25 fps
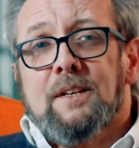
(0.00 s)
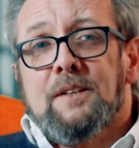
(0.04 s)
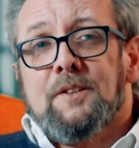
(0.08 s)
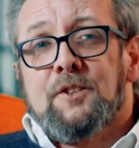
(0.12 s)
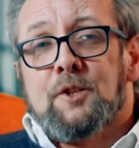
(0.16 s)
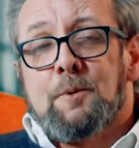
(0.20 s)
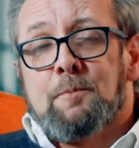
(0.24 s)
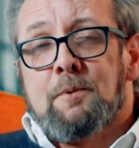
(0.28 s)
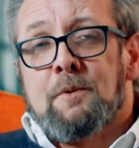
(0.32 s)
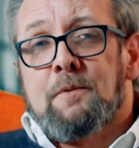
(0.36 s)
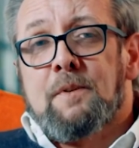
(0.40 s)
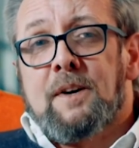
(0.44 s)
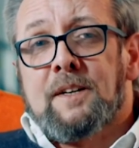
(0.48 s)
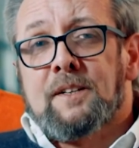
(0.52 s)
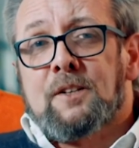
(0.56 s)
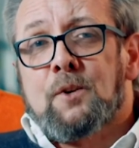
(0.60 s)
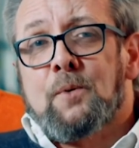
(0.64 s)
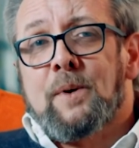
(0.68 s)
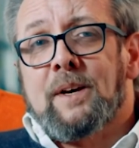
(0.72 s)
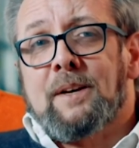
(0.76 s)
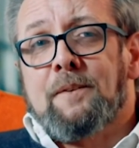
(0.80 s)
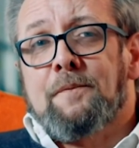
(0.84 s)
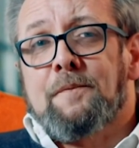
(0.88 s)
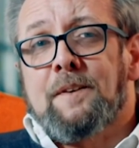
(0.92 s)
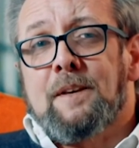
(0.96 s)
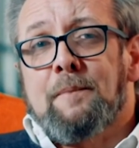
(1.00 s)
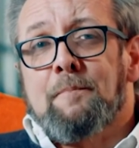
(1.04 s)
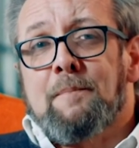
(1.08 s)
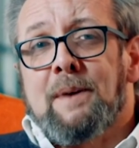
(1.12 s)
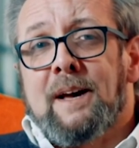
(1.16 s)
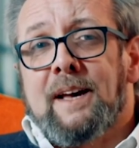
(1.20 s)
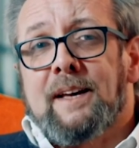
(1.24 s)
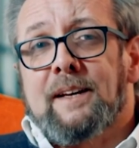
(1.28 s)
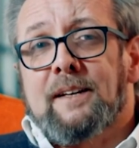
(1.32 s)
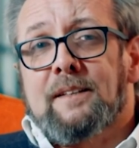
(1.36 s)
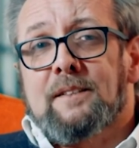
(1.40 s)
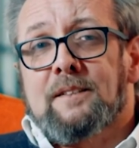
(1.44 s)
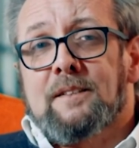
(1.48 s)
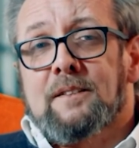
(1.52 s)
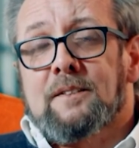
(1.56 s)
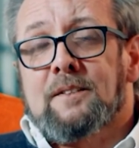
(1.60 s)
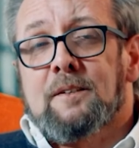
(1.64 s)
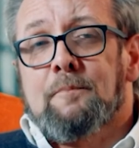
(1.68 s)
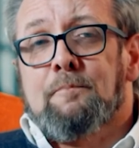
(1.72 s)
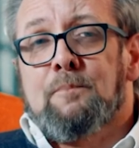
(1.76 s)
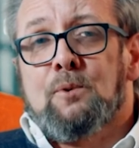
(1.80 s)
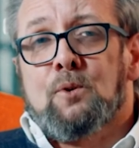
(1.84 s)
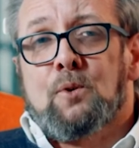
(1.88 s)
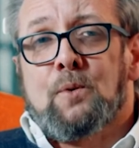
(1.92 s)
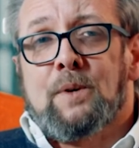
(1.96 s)
to provide quick feedback to
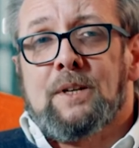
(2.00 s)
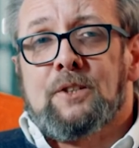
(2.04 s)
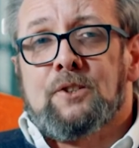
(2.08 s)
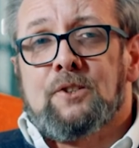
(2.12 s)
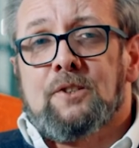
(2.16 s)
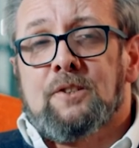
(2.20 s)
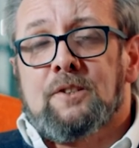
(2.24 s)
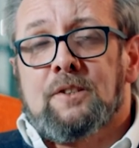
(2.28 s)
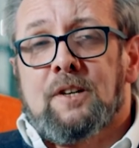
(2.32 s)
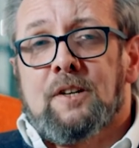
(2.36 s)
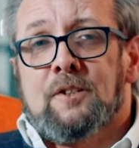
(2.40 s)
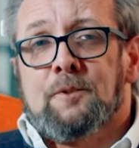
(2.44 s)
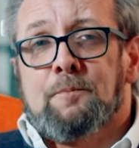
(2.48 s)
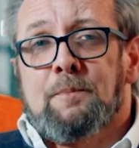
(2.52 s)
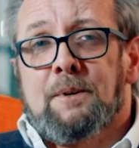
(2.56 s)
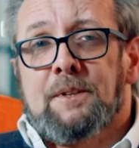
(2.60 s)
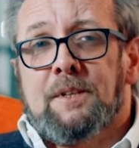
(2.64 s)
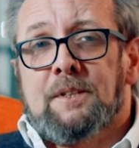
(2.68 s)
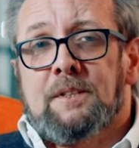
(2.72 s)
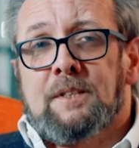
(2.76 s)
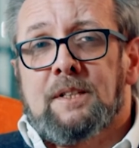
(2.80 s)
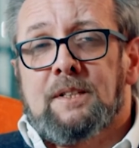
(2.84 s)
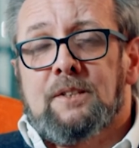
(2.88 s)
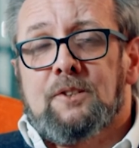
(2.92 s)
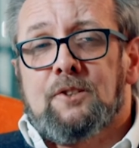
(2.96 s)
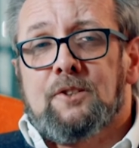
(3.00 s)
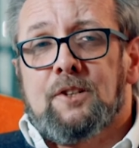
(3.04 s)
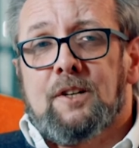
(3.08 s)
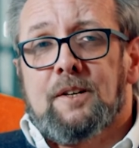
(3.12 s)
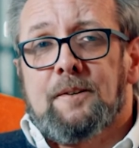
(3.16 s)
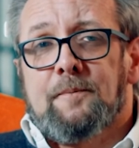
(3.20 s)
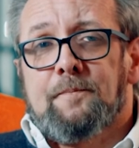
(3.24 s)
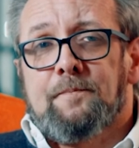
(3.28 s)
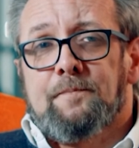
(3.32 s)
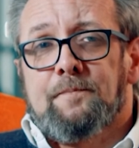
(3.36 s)
simple questions asked by the teacher.